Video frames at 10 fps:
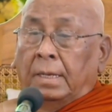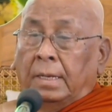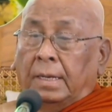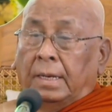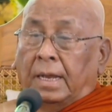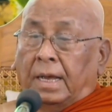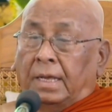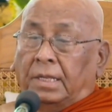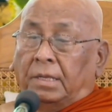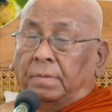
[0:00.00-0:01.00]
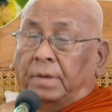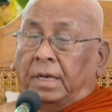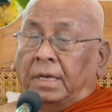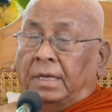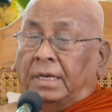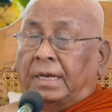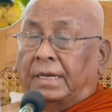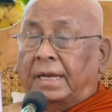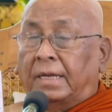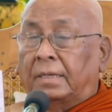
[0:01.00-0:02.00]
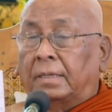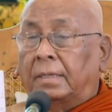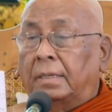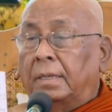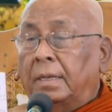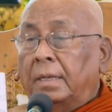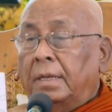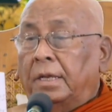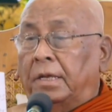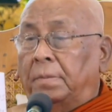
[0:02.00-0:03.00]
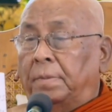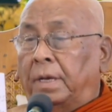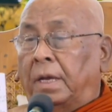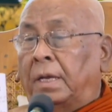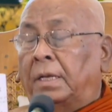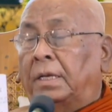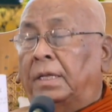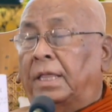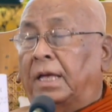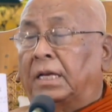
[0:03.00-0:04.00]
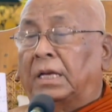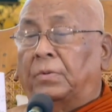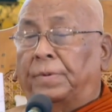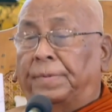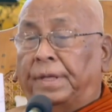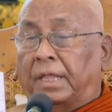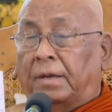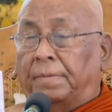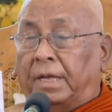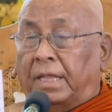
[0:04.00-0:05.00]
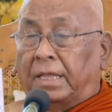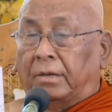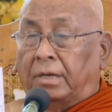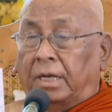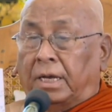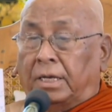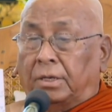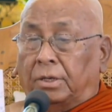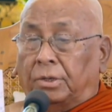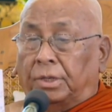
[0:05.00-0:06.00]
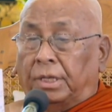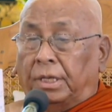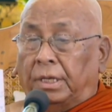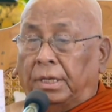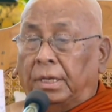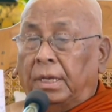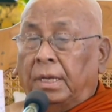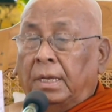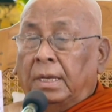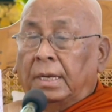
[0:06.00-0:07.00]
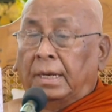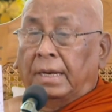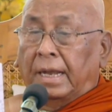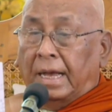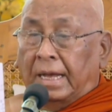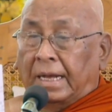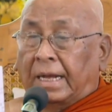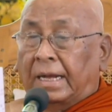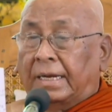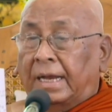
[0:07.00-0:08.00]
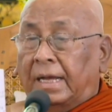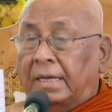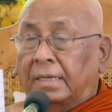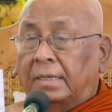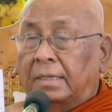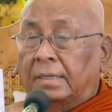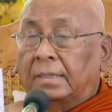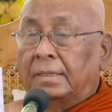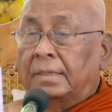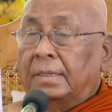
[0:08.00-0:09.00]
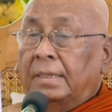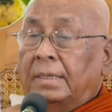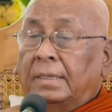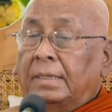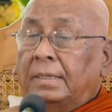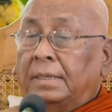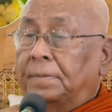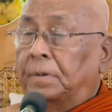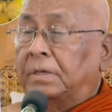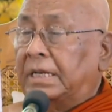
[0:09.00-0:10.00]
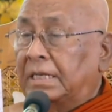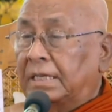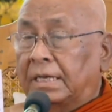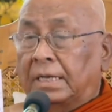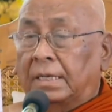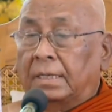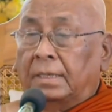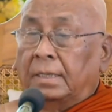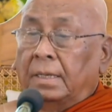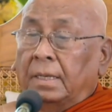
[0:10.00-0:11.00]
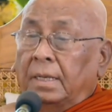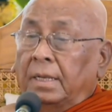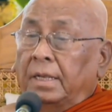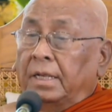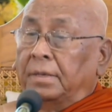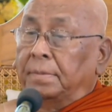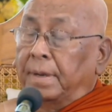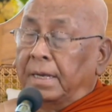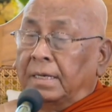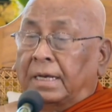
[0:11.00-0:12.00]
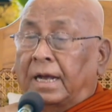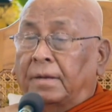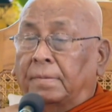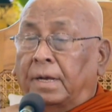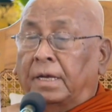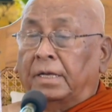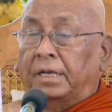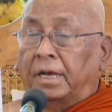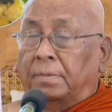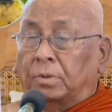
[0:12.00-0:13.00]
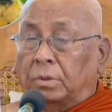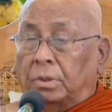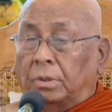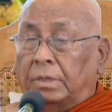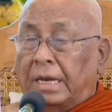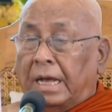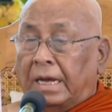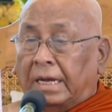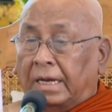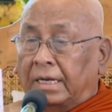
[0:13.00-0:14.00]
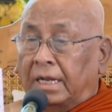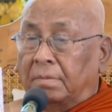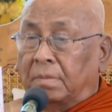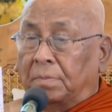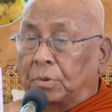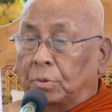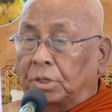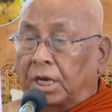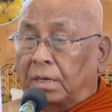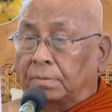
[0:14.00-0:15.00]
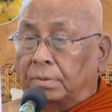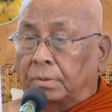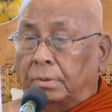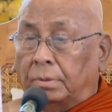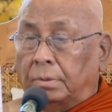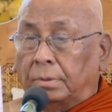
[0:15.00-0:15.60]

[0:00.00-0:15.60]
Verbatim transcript: Na ye may he get down, E may he, Nagay, we may not be out of the Ihando, do the Nagada devotation. Iman Gama Iamugo Nagada Mabujabu.